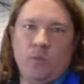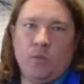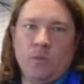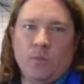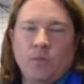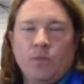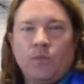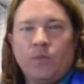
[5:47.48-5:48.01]

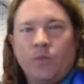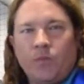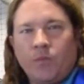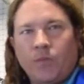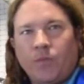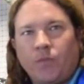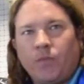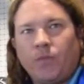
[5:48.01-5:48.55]

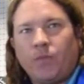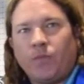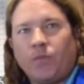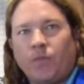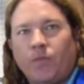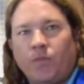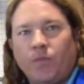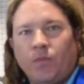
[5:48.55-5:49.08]

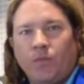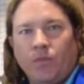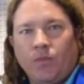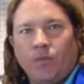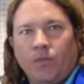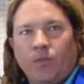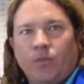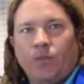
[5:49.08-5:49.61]

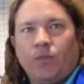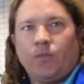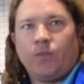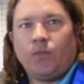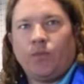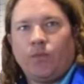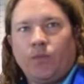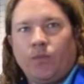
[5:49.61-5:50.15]

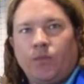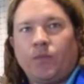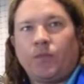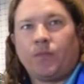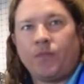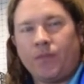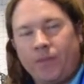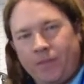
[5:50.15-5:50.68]

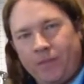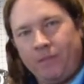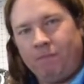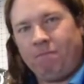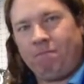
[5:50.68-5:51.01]
This person isn't speaking.